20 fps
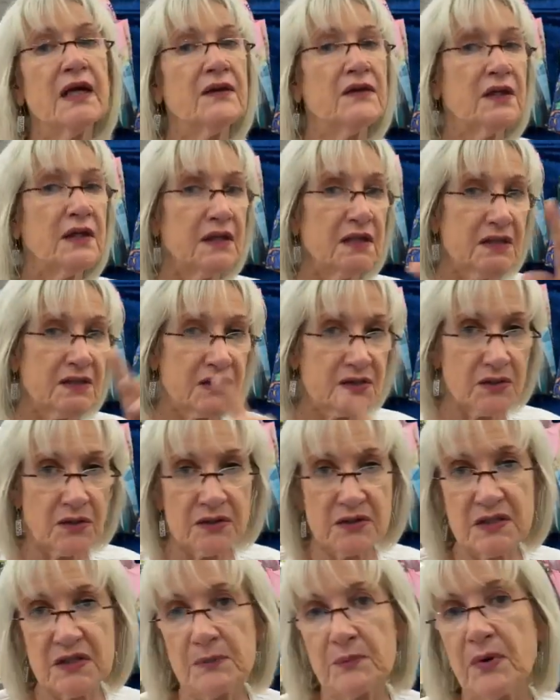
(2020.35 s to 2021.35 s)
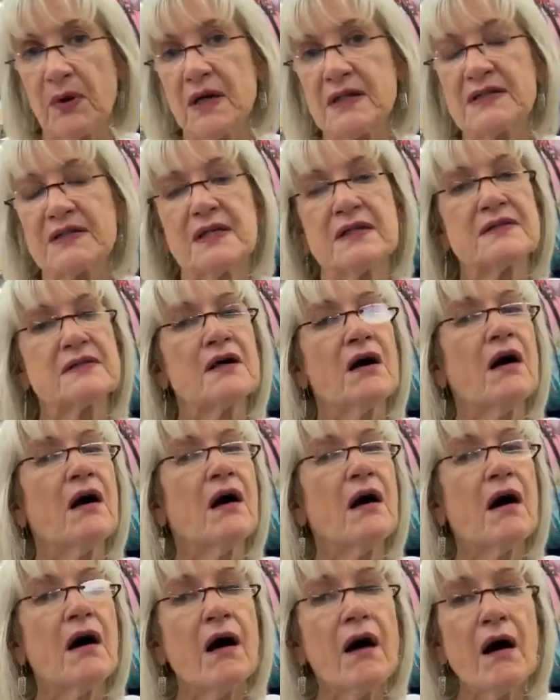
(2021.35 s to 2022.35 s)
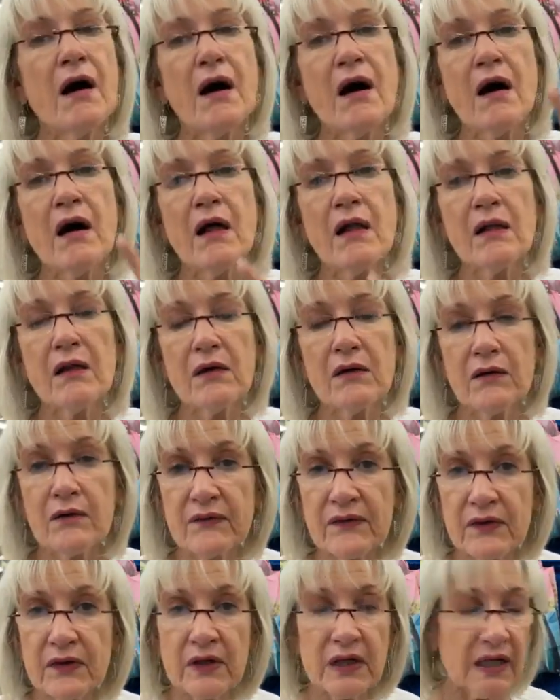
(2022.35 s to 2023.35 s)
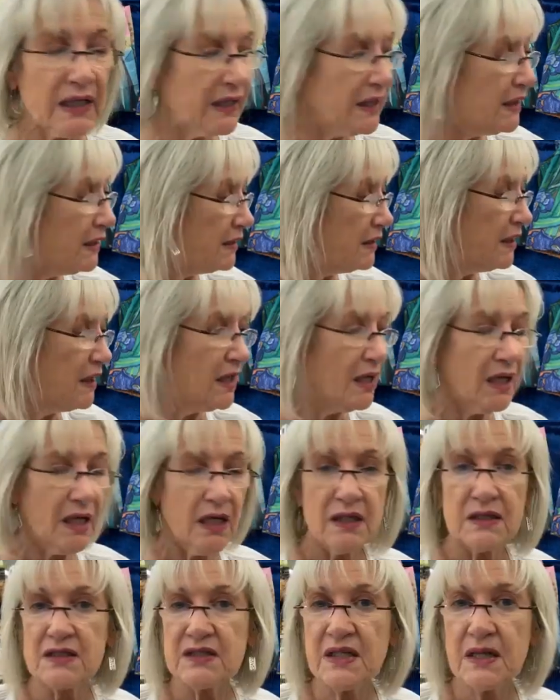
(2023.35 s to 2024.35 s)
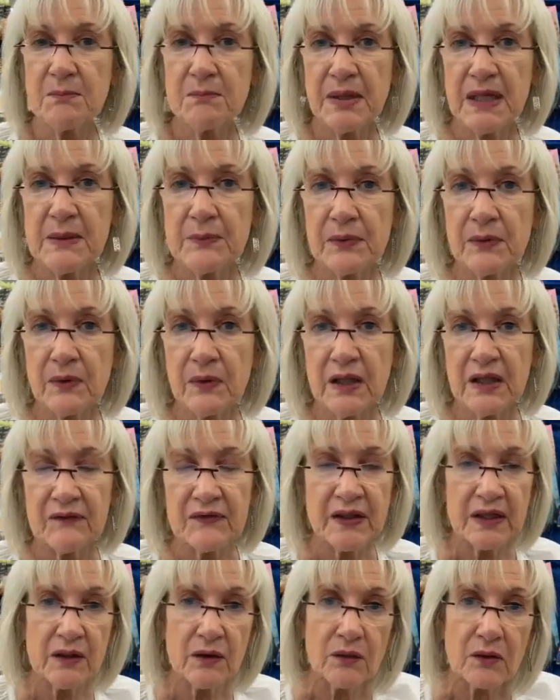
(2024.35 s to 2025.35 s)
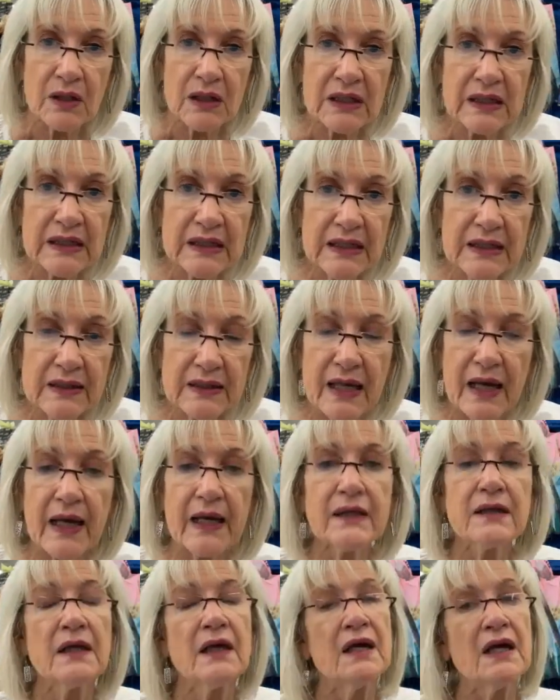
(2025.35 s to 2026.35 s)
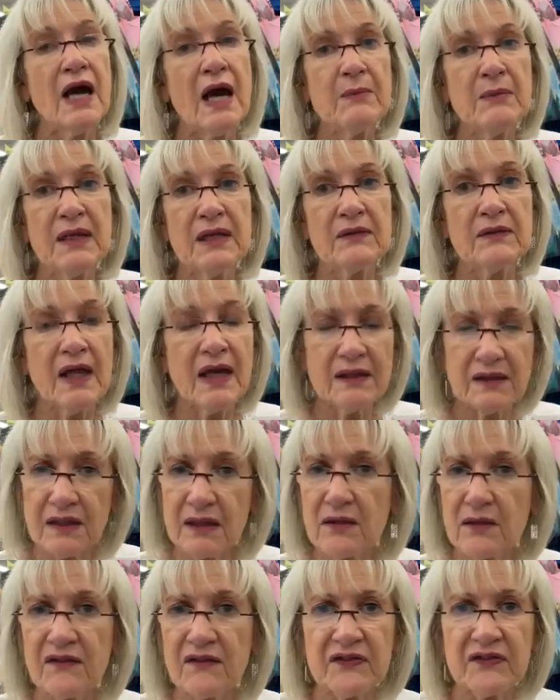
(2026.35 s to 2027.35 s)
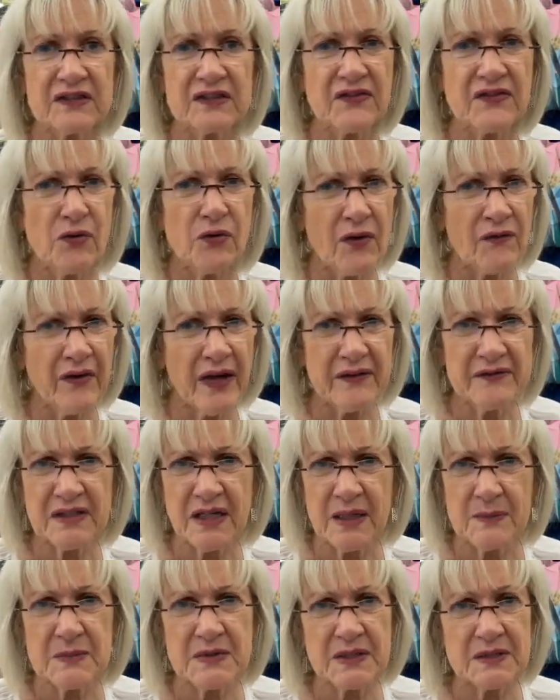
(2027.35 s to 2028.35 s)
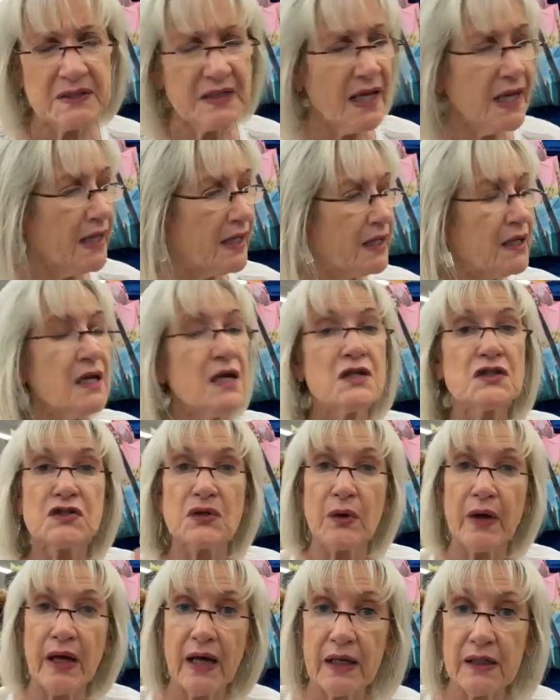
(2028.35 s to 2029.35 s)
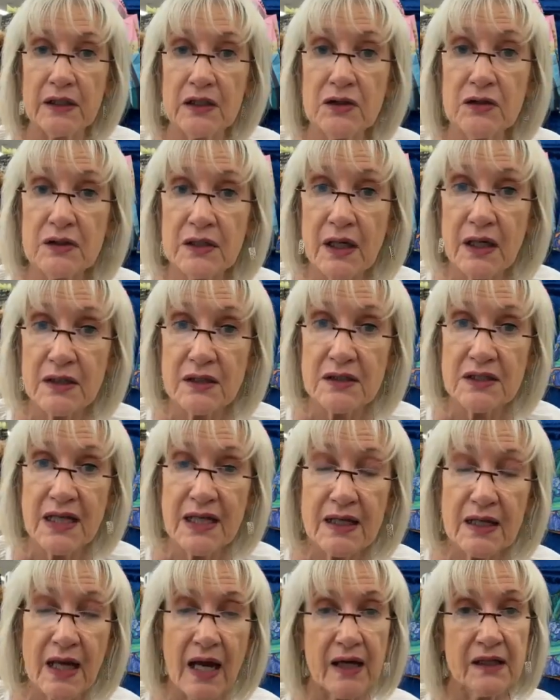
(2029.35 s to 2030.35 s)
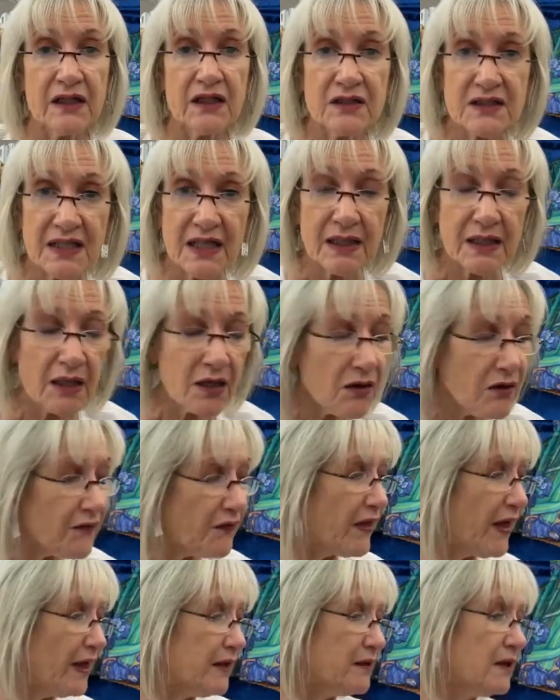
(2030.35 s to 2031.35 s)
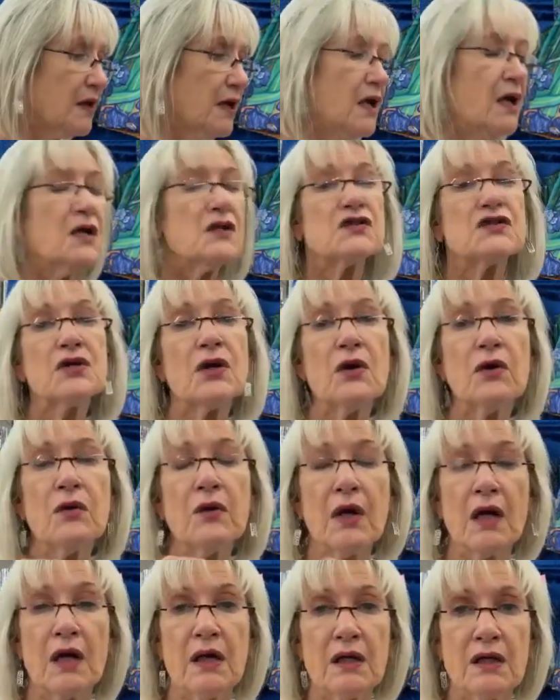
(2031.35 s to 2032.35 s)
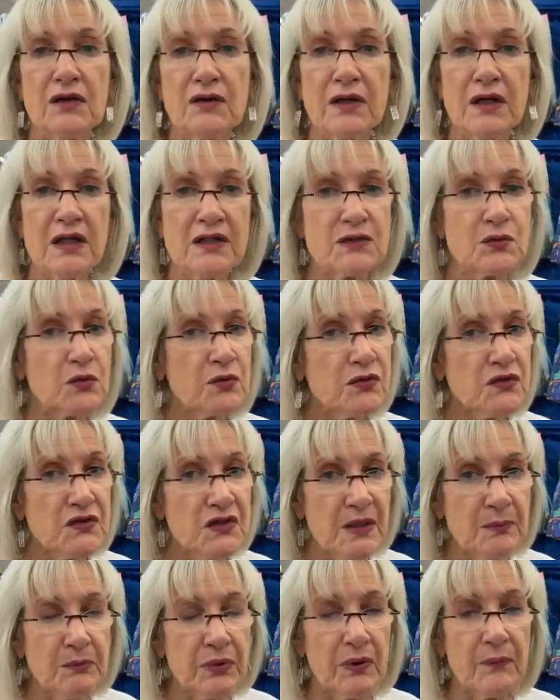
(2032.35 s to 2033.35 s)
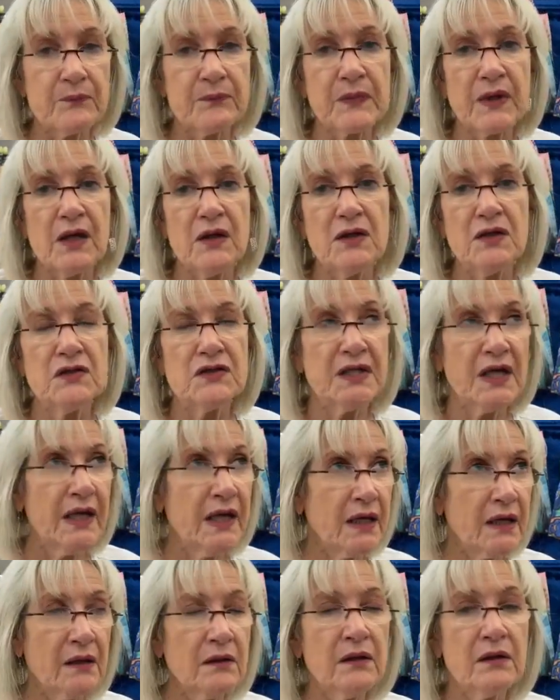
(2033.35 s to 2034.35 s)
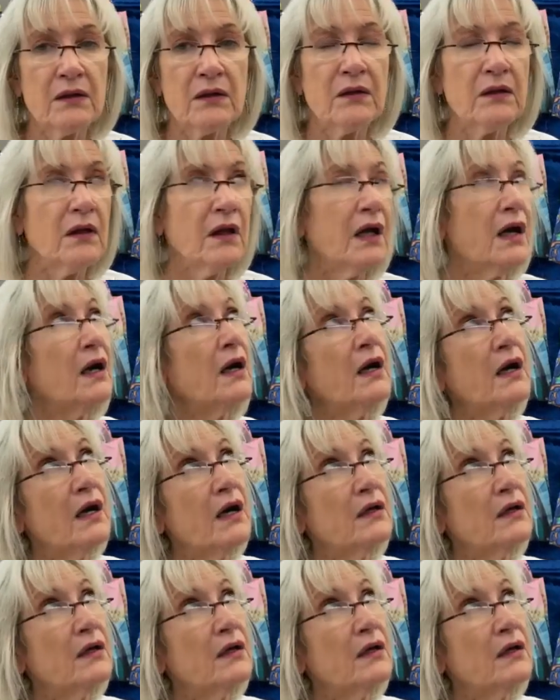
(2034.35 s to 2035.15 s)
And then it starts the process all over again. And some people, if they don't clean that, I mean, that thing will flush 4 or 5 times a day. So how do you take care of that? So it's real simple. You take a little